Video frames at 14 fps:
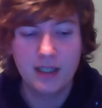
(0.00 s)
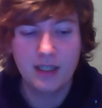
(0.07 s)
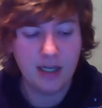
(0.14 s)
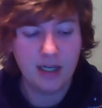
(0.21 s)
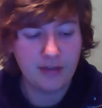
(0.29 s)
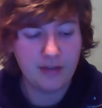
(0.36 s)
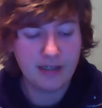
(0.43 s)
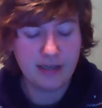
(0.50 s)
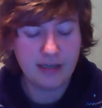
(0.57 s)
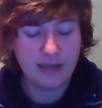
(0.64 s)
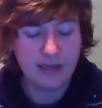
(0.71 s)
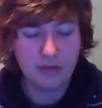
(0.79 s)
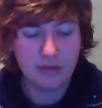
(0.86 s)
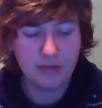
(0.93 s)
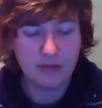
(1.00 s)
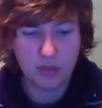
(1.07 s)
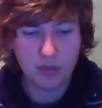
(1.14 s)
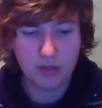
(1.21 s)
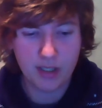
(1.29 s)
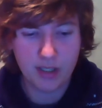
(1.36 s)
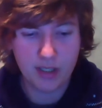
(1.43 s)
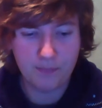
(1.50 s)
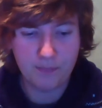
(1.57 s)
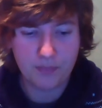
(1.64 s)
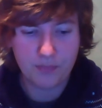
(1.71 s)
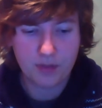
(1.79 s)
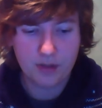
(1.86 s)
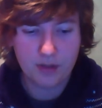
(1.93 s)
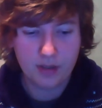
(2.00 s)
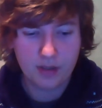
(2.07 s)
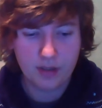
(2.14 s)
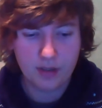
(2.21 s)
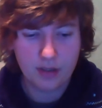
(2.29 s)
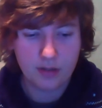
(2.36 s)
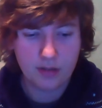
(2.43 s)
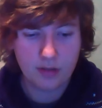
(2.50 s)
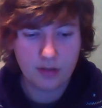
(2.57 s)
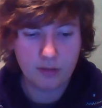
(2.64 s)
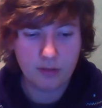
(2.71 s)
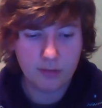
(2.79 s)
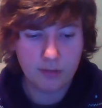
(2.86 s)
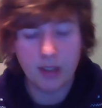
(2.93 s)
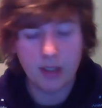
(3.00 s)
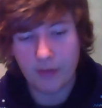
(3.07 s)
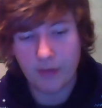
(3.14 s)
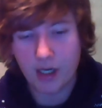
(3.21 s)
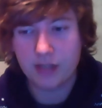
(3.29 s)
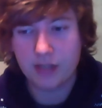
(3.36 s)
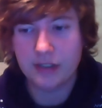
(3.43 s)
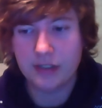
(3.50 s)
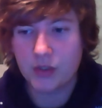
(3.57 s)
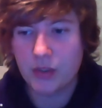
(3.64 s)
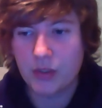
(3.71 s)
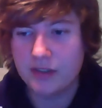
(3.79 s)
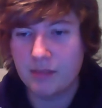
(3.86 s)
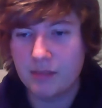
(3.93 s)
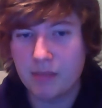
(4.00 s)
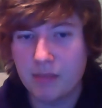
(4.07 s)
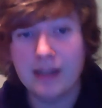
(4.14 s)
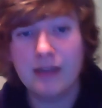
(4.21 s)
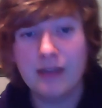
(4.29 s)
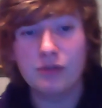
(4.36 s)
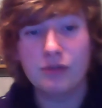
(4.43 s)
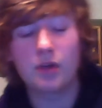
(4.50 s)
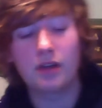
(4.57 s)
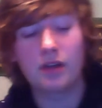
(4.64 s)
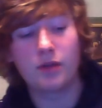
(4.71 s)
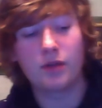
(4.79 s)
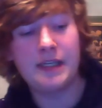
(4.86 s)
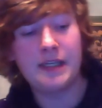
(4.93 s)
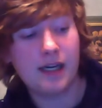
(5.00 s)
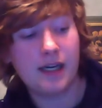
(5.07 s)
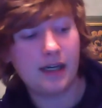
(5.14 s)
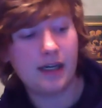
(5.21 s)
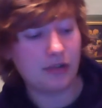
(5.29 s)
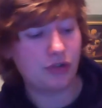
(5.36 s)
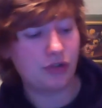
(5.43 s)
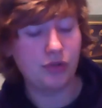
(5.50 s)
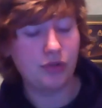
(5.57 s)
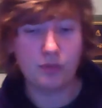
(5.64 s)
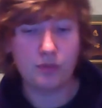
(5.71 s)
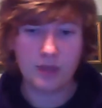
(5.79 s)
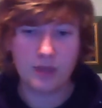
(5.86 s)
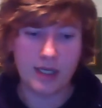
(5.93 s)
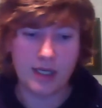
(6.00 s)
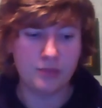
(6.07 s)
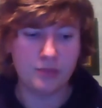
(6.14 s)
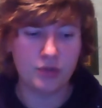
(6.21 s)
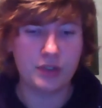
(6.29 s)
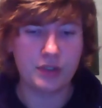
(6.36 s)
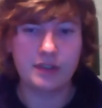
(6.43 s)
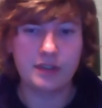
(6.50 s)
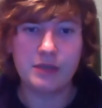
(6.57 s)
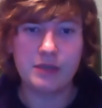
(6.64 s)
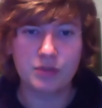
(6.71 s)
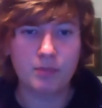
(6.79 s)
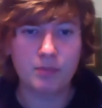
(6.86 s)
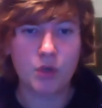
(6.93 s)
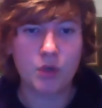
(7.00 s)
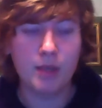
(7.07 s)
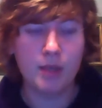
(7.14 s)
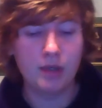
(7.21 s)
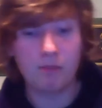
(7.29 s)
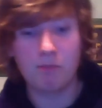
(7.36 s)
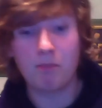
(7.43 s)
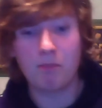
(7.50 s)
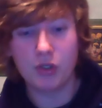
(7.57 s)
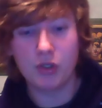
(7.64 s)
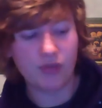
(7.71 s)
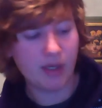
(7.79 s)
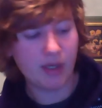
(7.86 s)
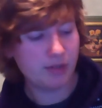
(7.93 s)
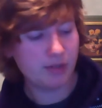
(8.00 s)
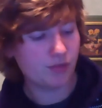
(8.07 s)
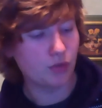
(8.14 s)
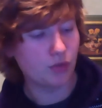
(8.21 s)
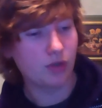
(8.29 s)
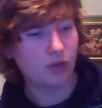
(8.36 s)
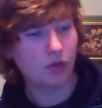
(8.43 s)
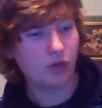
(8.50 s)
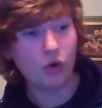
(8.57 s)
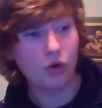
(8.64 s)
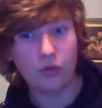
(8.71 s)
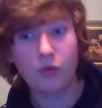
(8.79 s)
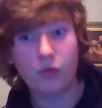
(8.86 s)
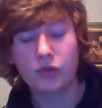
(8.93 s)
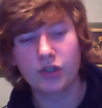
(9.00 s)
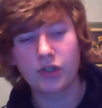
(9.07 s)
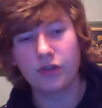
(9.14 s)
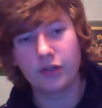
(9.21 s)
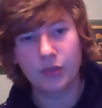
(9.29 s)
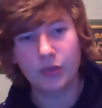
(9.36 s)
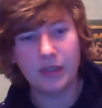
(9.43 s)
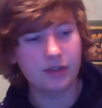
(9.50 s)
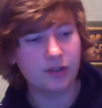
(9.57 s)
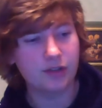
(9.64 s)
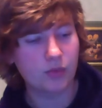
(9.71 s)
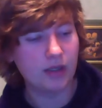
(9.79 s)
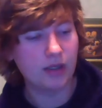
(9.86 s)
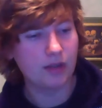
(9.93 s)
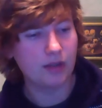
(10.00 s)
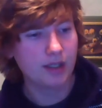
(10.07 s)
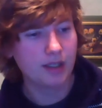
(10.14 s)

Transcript: I think that was one of um, uh, the artist Quentin Blake. That was one of the actual um, drawings he was quite mo- most famous for, or also the twits as well.